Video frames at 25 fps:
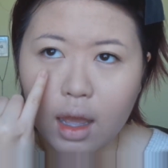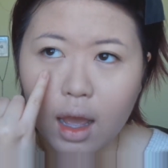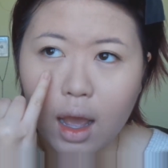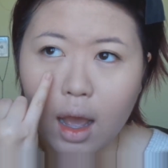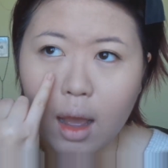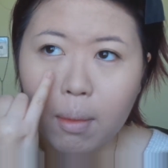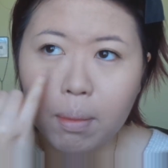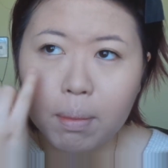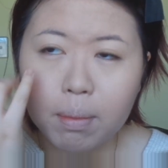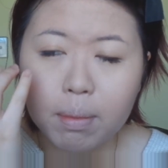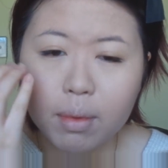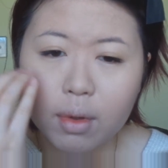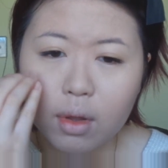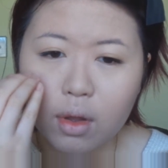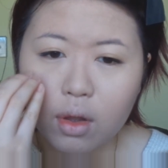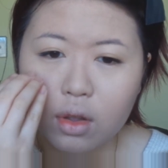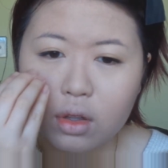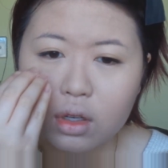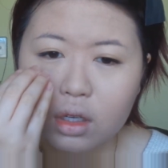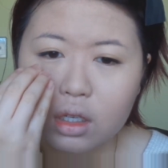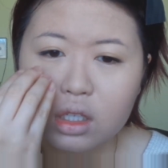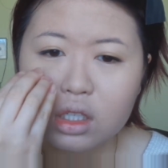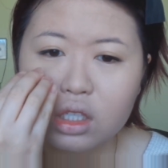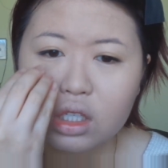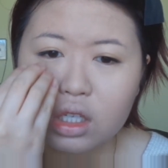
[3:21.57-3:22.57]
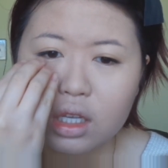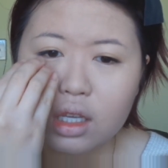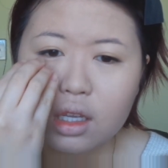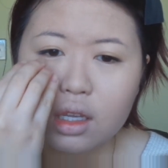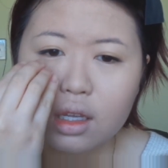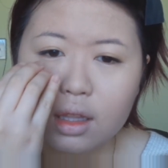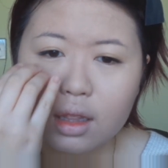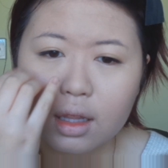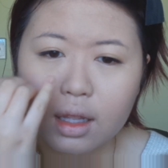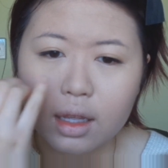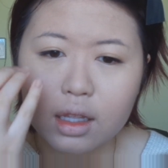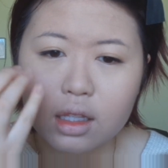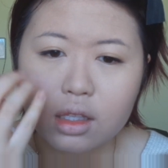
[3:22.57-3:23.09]
up on her
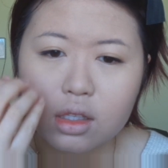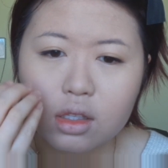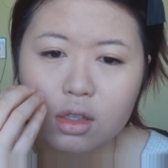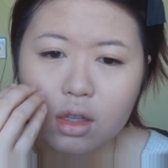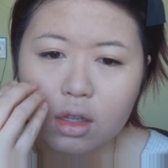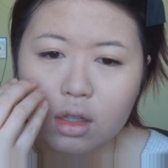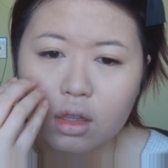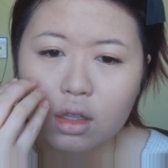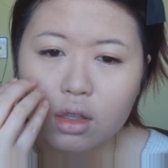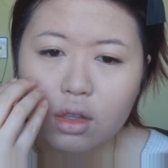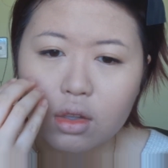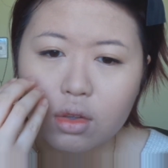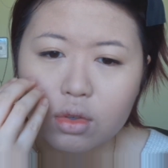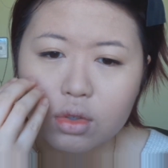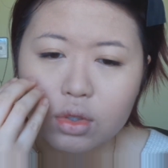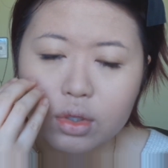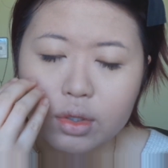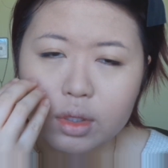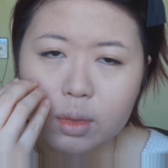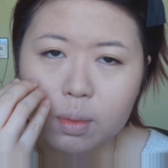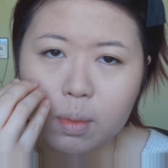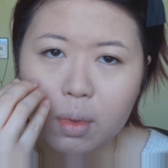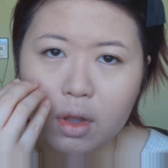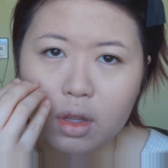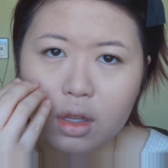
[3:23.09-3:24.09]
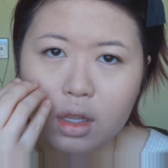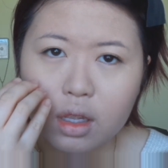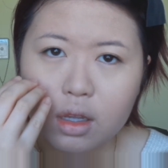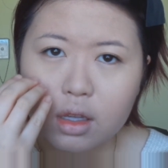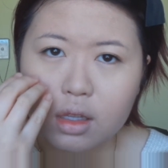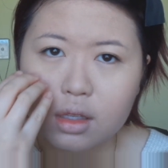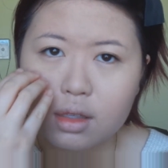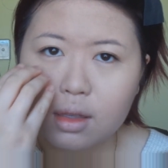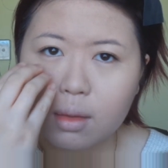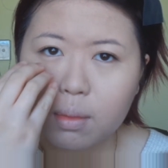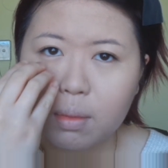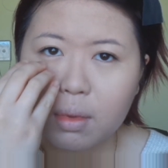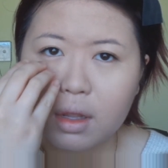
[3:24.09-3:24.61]
cheek. Like, it's not the usual spot here,
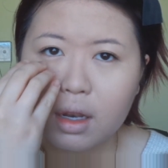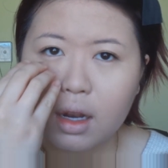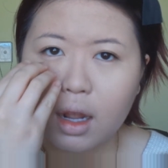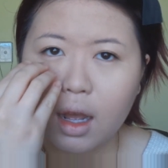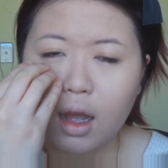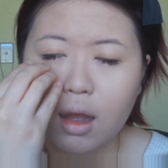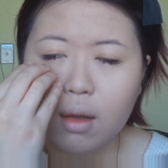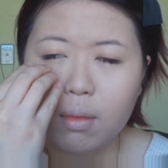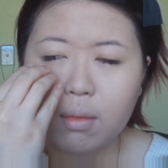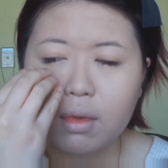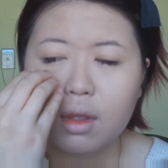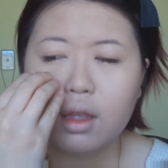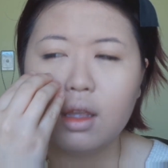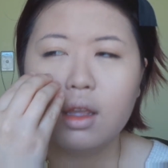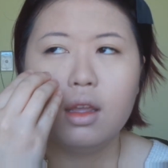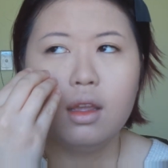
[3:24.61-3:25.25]
it's a bit up.